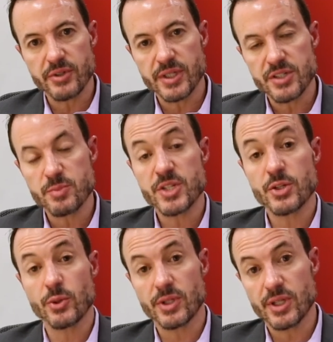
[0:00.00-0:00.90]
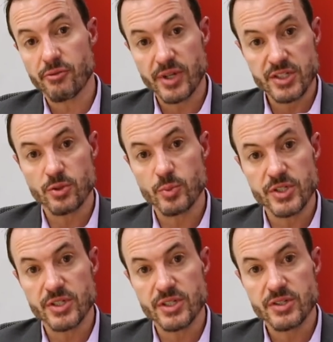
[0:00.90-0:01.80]
and this materially affects their
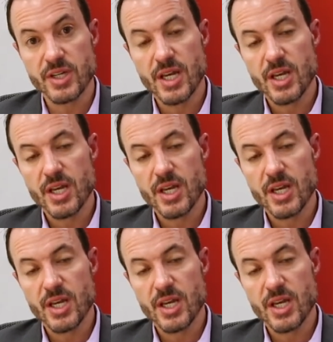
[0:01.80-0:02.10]
business.